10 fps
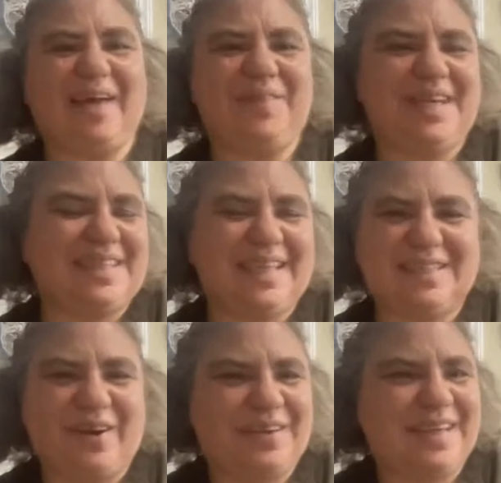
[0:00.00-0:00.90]
I mean, it's
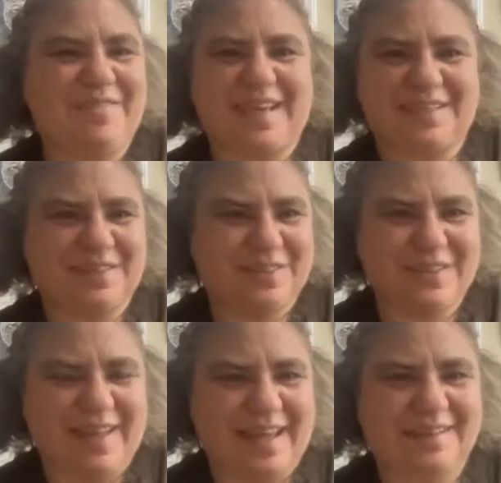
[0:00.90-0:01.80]
hard to have answers
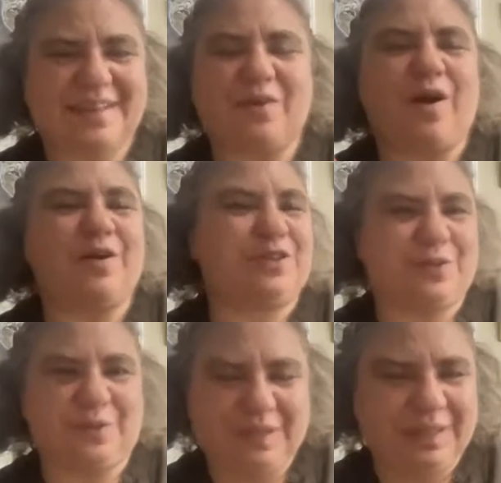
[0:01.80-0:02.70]
to that. There are
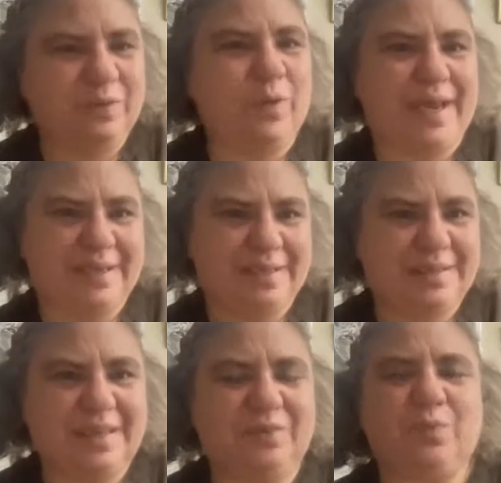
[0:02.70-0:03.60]
certainly
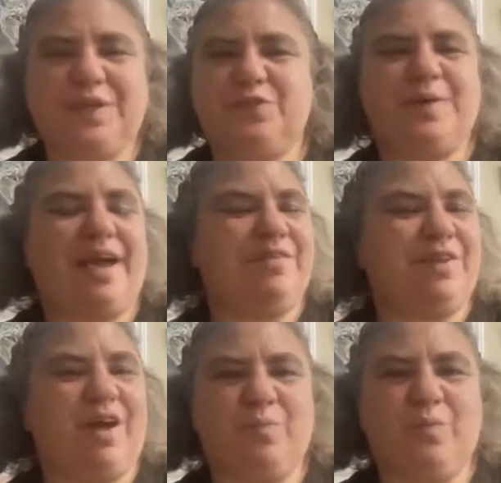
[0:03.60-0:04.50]
ways in which we
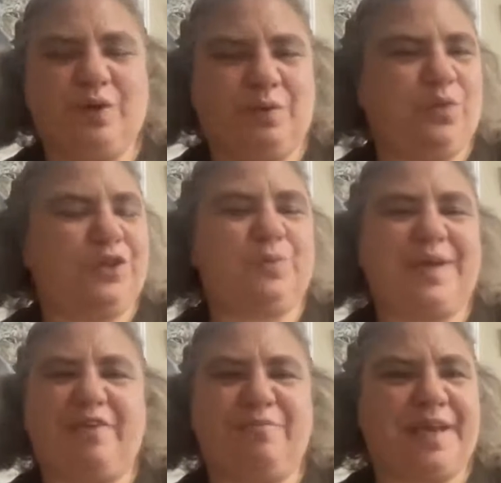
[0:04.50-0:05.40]

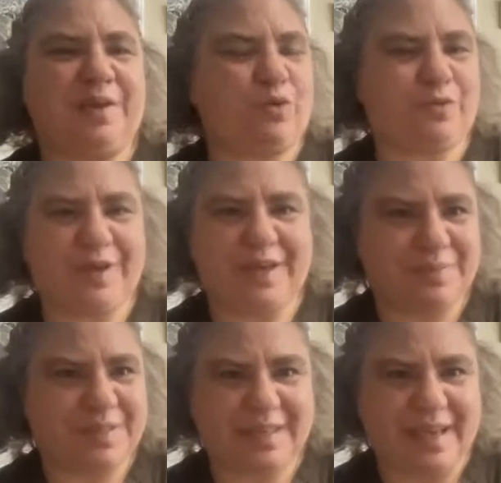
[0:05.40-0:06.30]
have many more
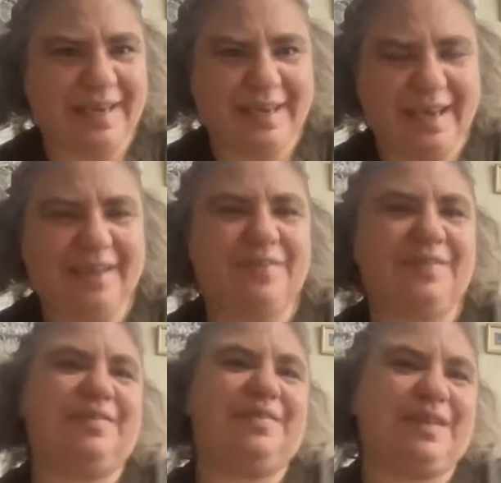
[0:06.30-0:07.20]
freedoms today,
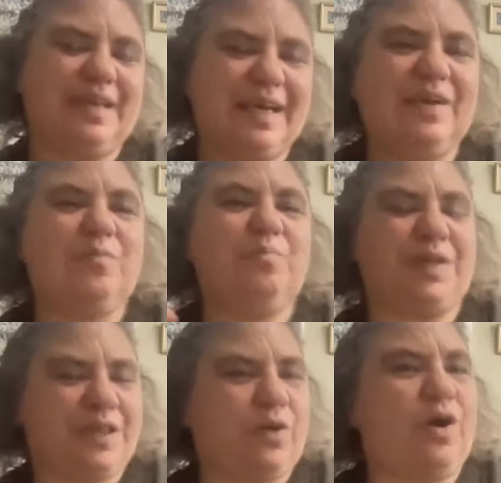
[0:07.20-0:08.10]

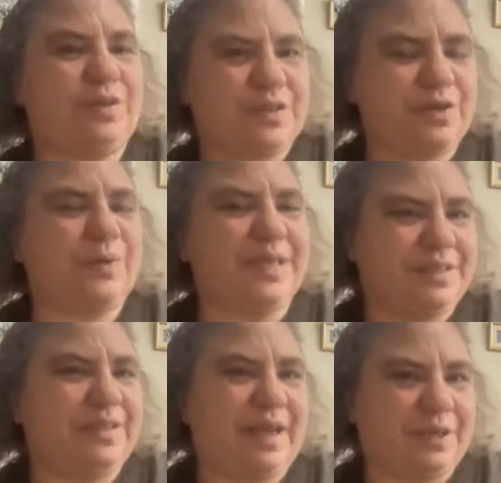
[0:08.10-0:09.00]
but there are also
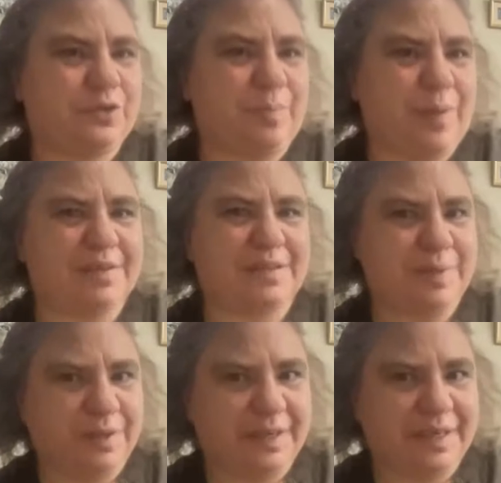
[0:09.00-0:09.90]
intellectual
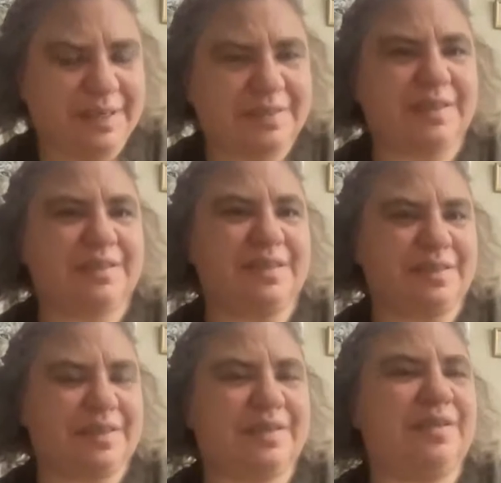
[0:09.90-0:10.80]
possibilities that
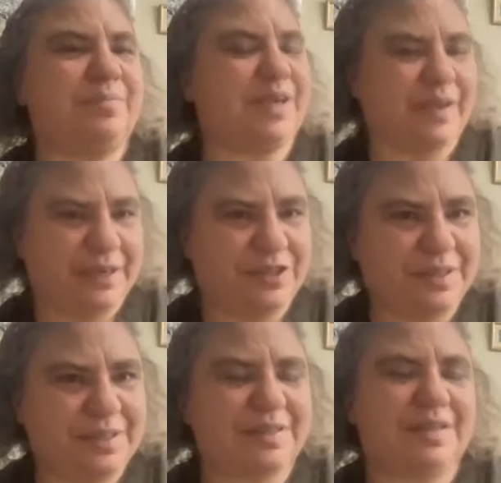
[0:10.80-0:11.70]
existed in the Middle
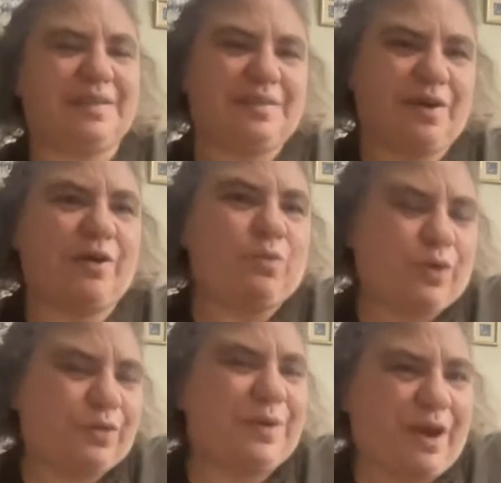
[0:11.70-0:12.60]
Ages that are
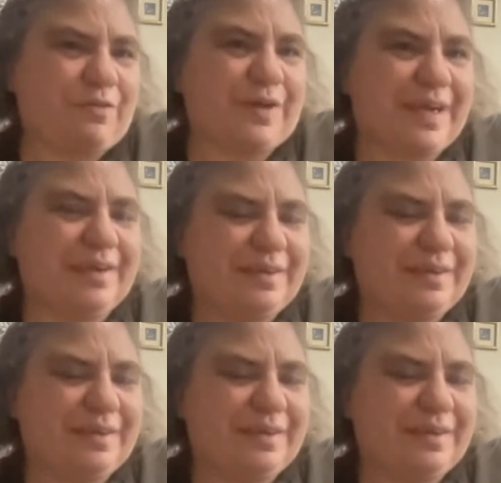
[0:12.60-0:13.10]
worth recovering.